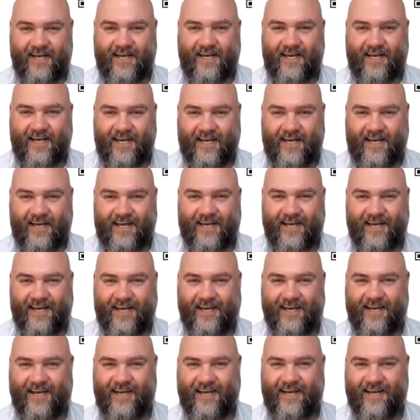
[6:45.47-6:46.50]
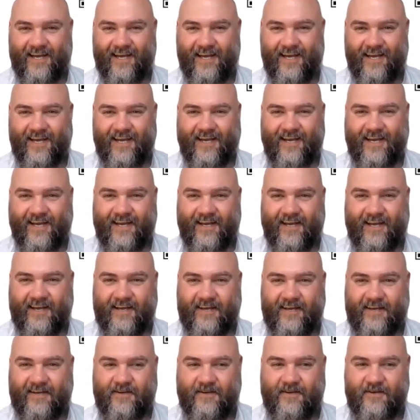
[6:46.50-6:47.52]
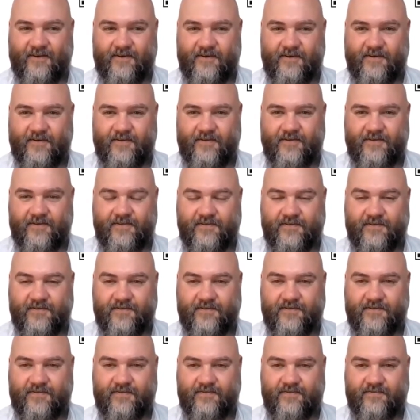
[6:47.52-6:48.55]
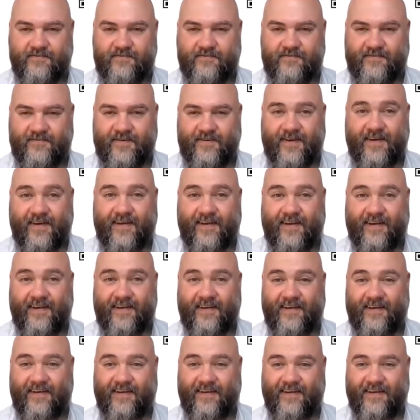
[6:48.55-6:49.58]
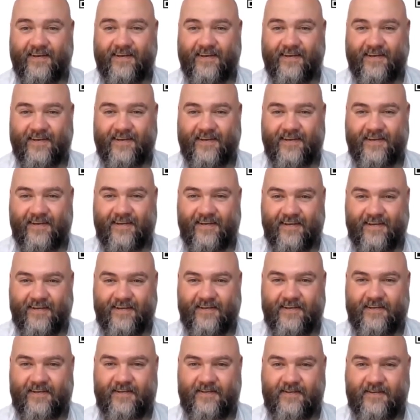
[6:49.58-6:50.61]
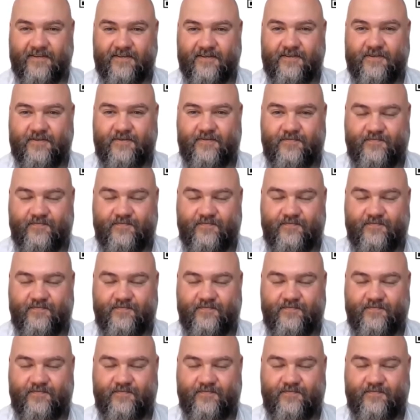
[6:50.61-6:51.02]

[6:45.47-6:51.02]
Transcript: No words are spoken by the person on screen.